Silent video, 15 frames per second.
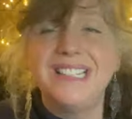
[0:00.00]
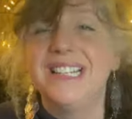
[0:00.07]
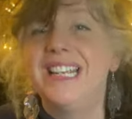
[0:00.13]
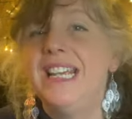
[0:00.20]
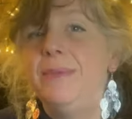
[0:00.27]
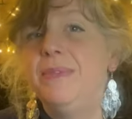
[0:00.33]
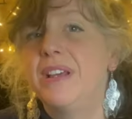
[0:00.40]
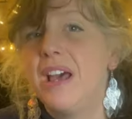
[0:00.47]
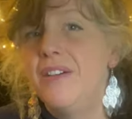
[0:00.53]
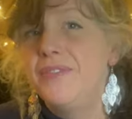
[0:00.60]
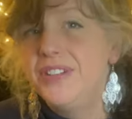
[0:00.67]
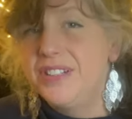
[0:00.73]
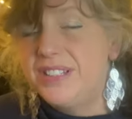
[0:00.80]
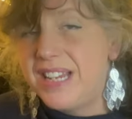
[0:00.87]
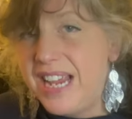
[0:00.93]
and keep the
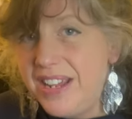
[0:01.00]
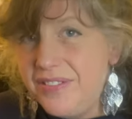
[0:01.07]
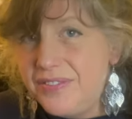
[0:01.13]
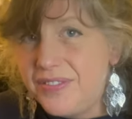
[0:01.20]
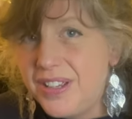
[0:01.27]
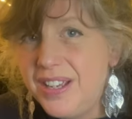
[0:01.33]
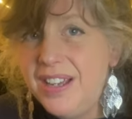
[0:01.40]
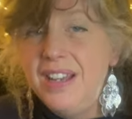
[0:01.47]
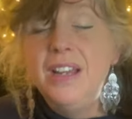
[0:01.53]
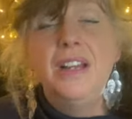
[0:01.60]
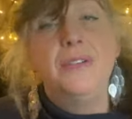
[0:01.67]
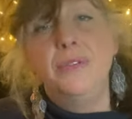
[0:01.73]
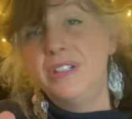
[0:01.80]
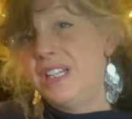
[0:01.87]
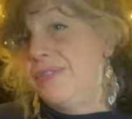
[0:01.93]
coven safe,
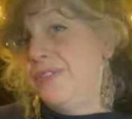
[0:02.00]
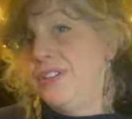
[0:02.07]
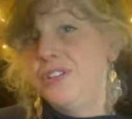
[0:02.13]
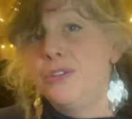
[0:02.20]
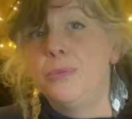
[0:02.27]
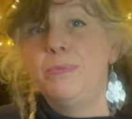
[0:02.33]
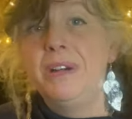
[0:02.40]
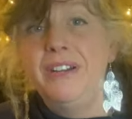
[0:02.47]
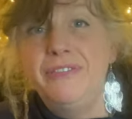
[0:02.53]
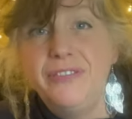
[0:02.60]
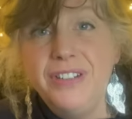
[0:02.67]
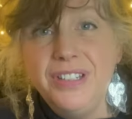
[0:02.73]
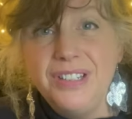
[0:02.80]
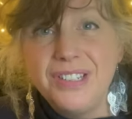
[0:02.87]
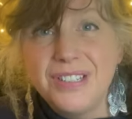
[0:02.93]
whatever is your
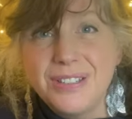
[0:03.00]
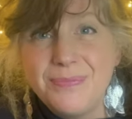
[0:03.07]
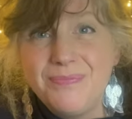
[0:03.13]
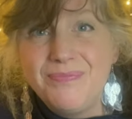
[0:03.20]
preference.